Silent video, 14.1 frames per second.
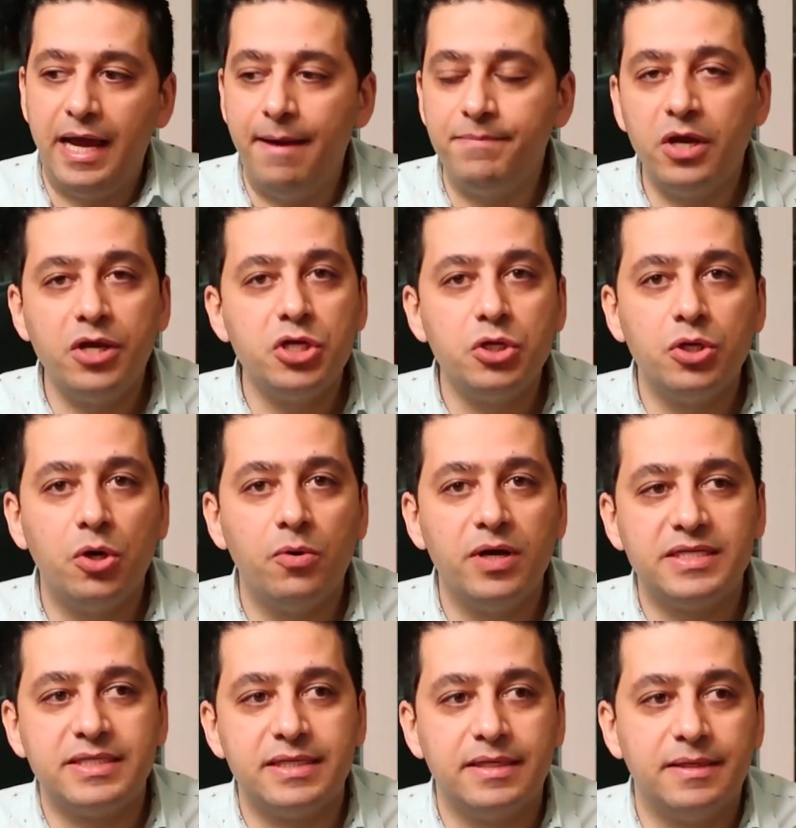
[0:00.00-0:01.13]
Lambda, you know,
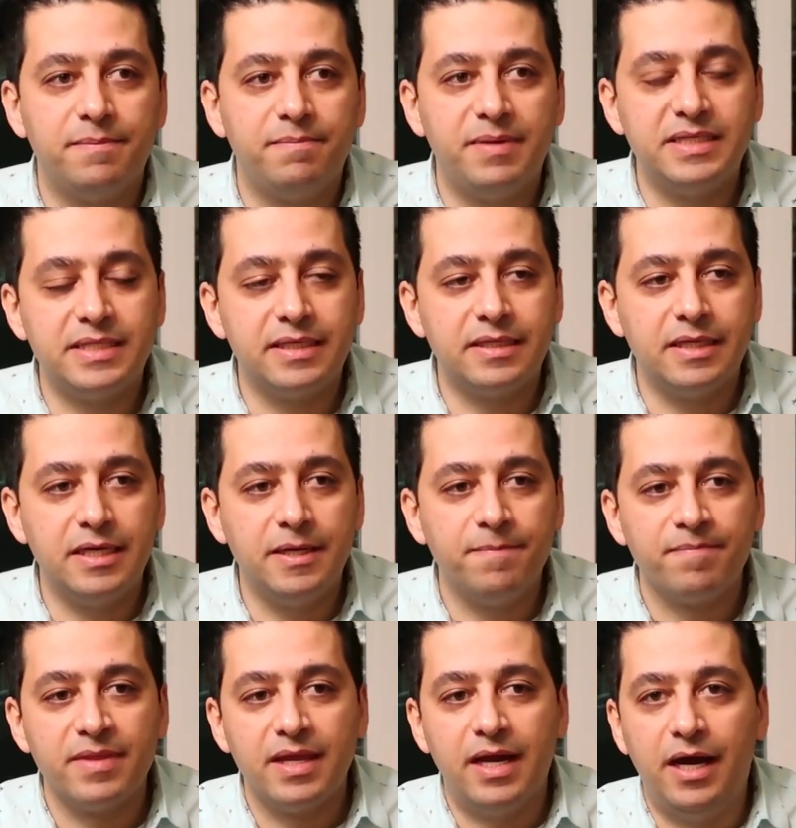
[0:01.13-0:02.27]
it's a basically
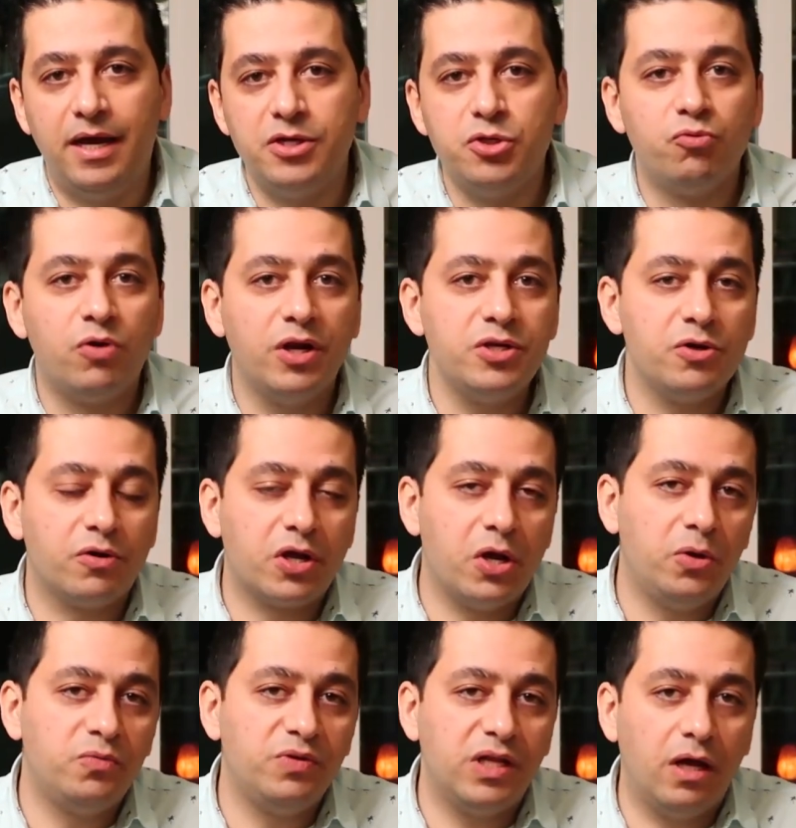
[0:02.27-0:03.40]
uh, you run your
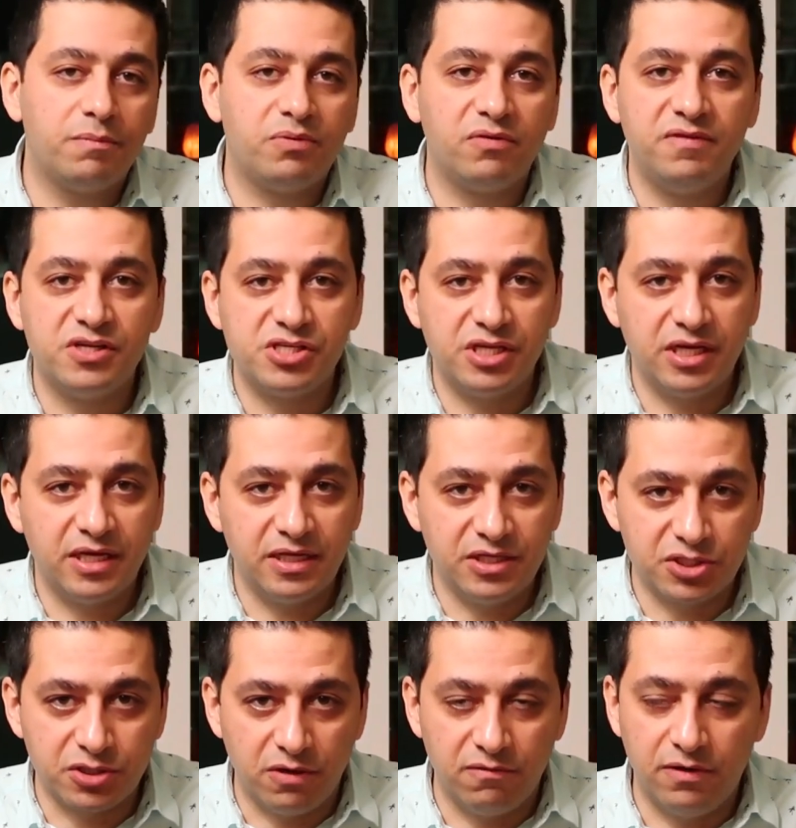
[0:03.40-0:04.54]
code without provisioning
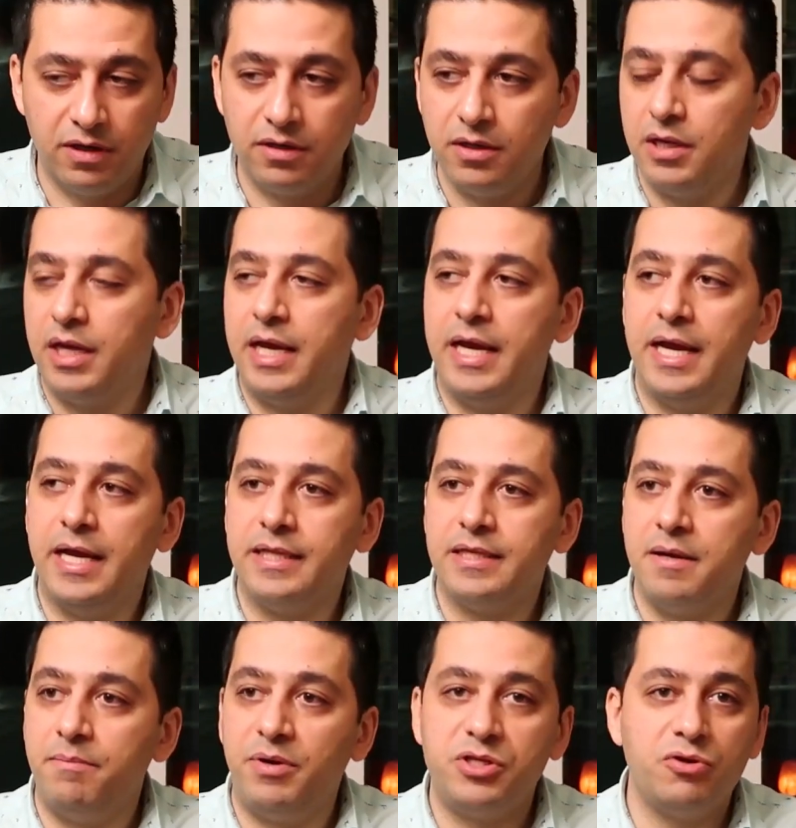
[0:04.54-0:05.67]
any server, and
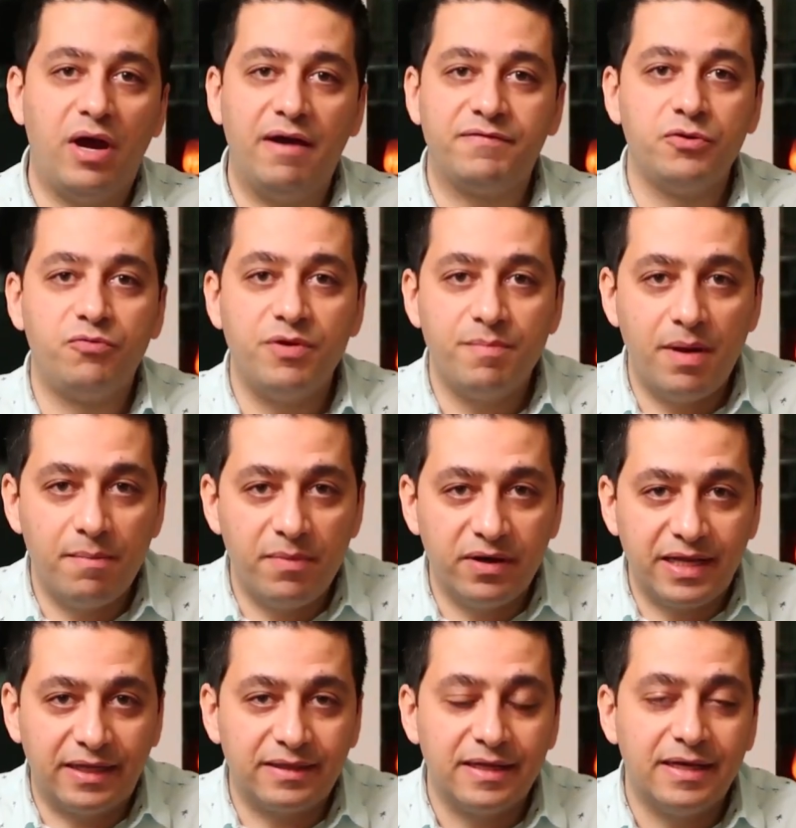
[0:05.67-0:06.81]
but you have to
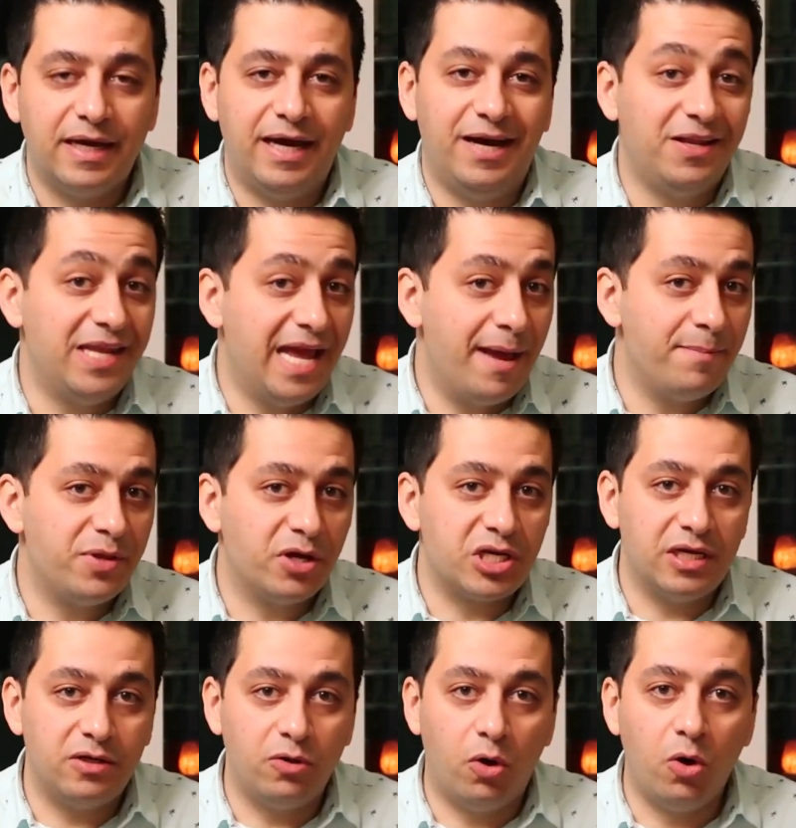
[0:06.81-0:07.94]
remember that uh, Lambda
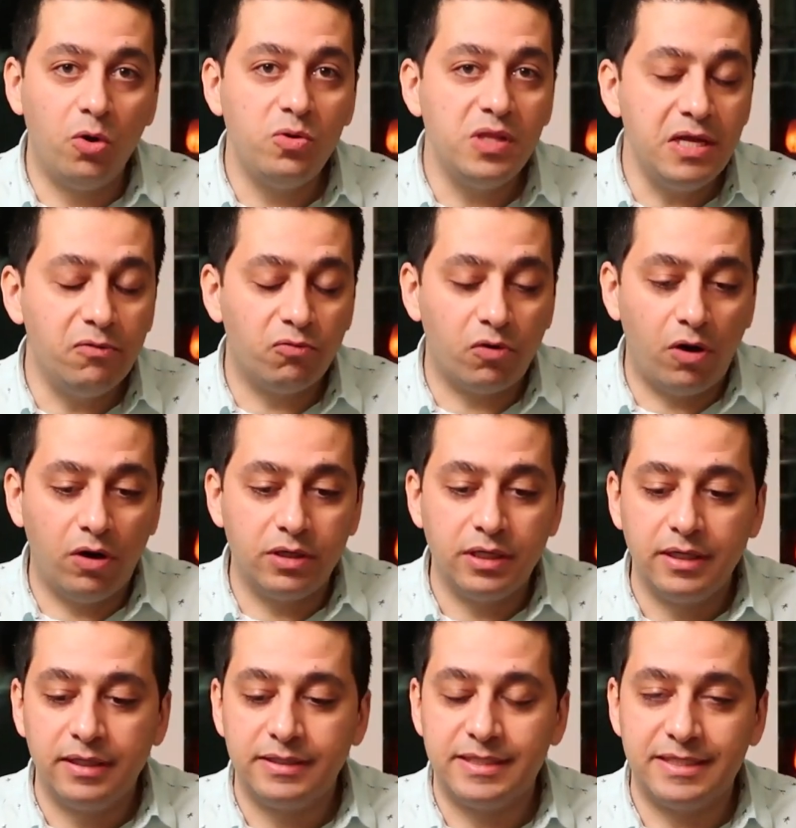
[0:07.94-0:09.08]
can only
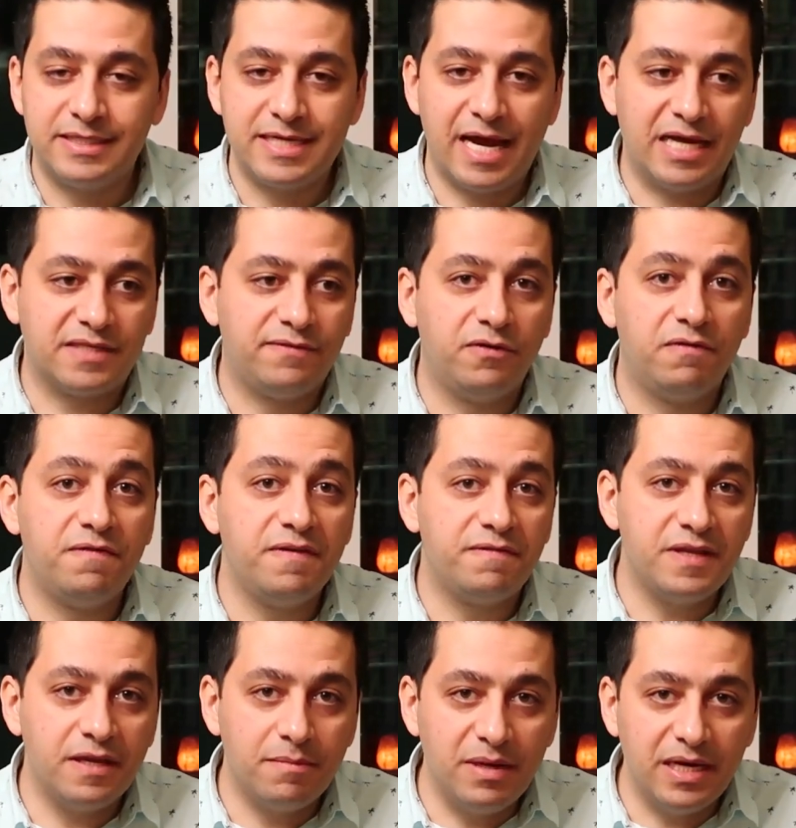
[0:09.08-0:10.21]
run the task for
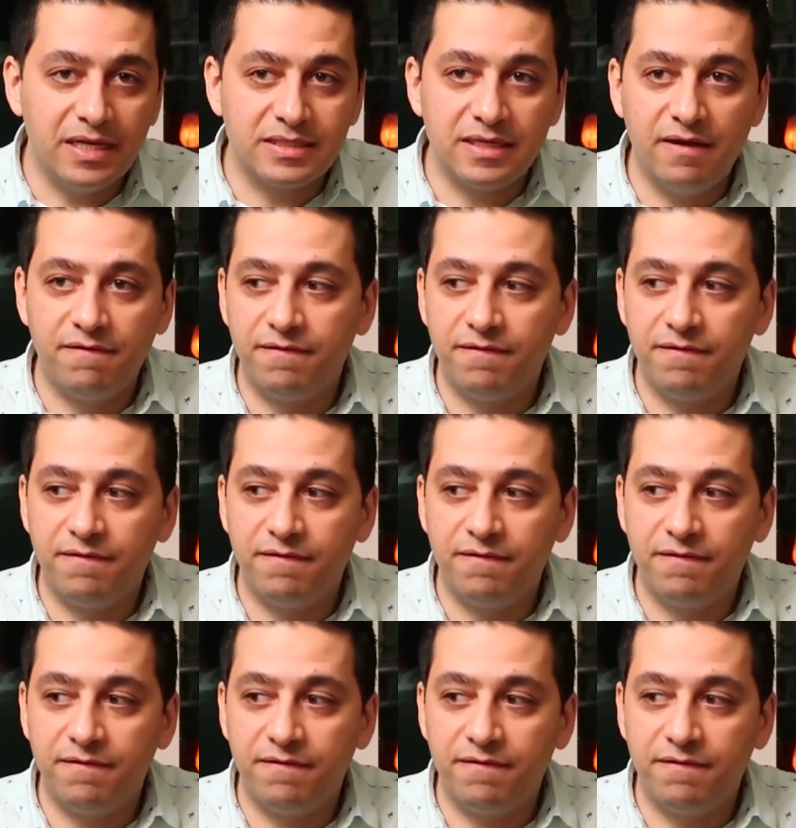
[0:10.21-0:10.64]
fifteen minutes.